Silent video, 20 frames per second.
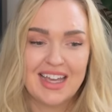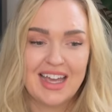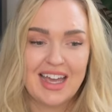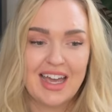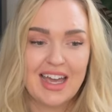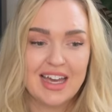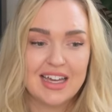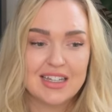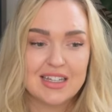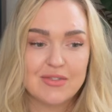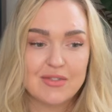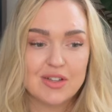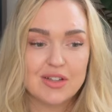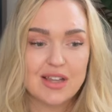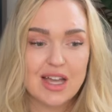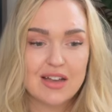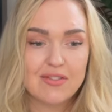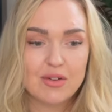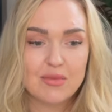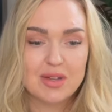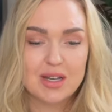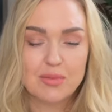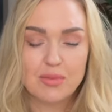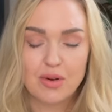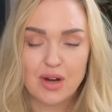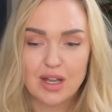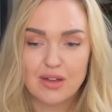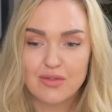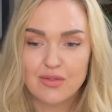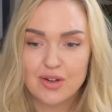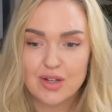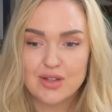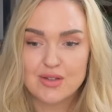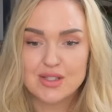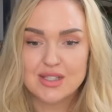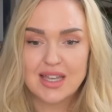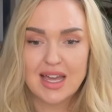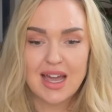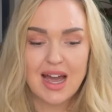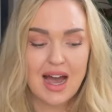And if you'd like for me to pray for you,
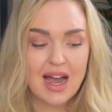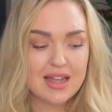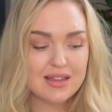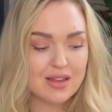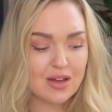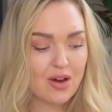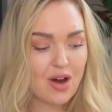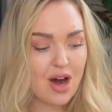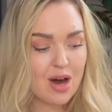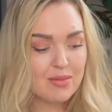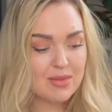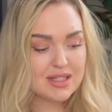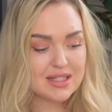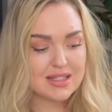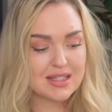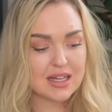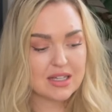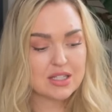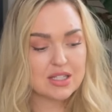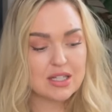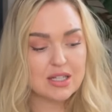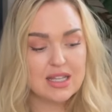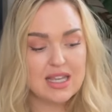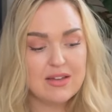say hi in the comment section.